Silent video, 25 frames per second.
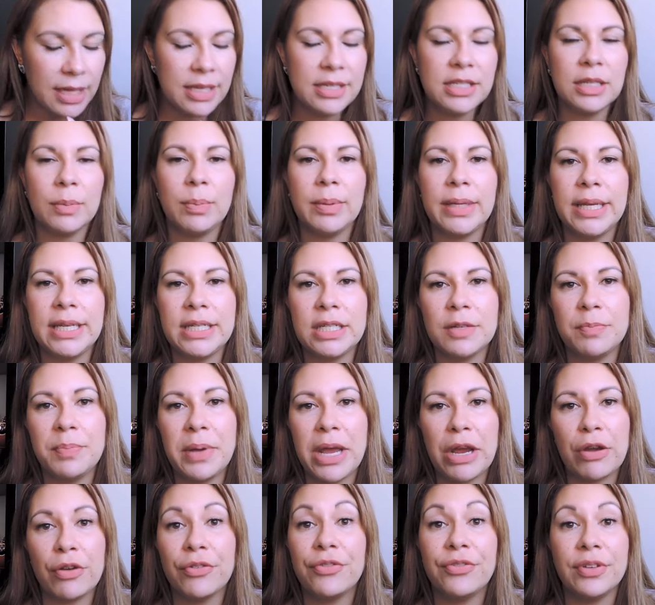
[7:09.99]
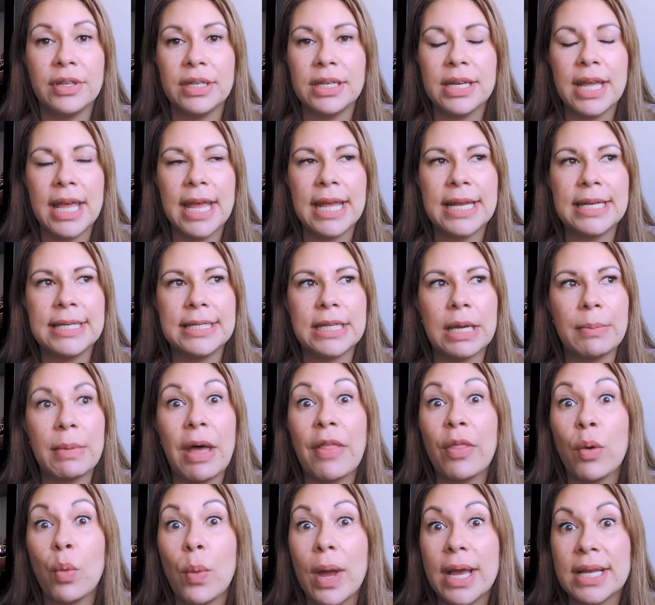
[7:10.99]
is a blend of paraffin and
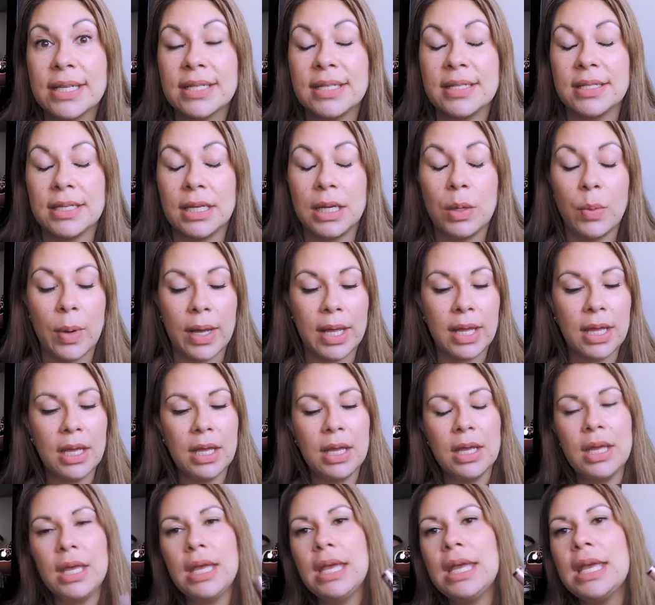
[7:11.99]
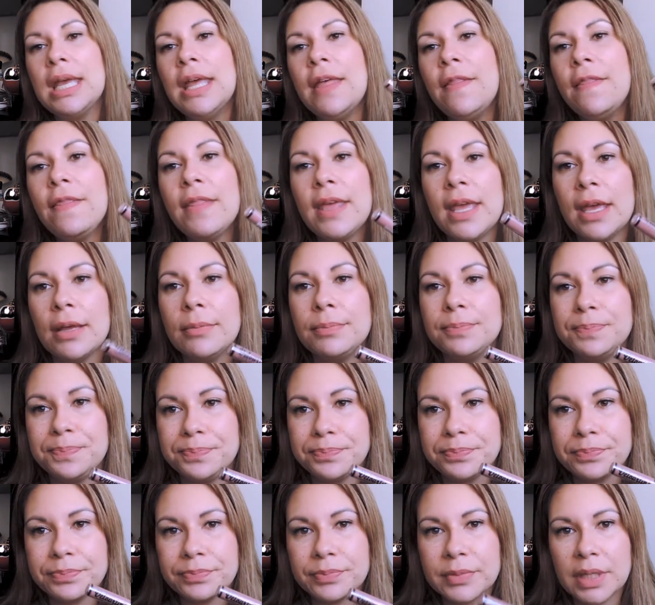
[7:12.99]
other waxes anyway in there.
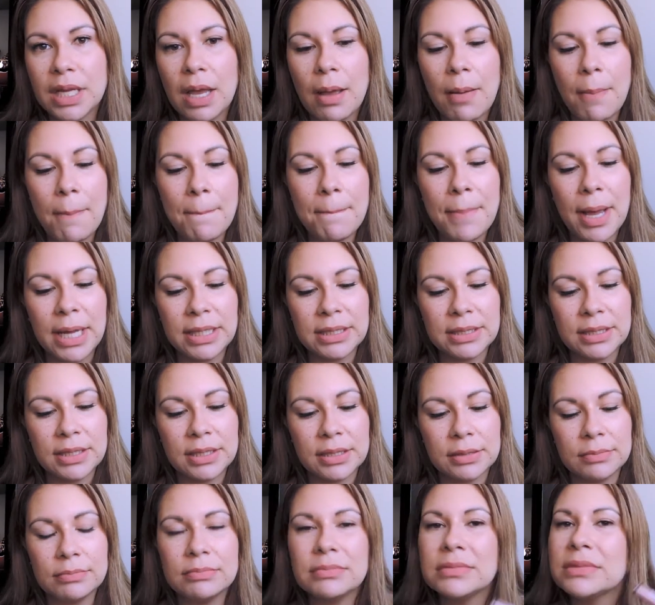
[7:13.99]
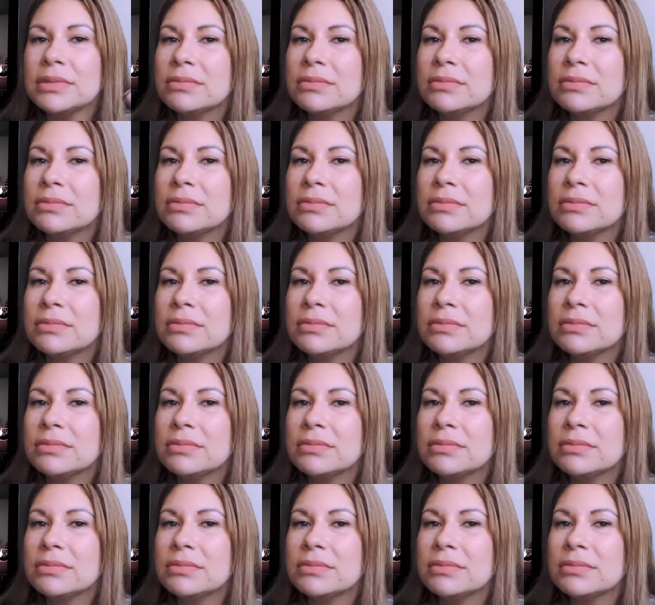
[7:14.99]
But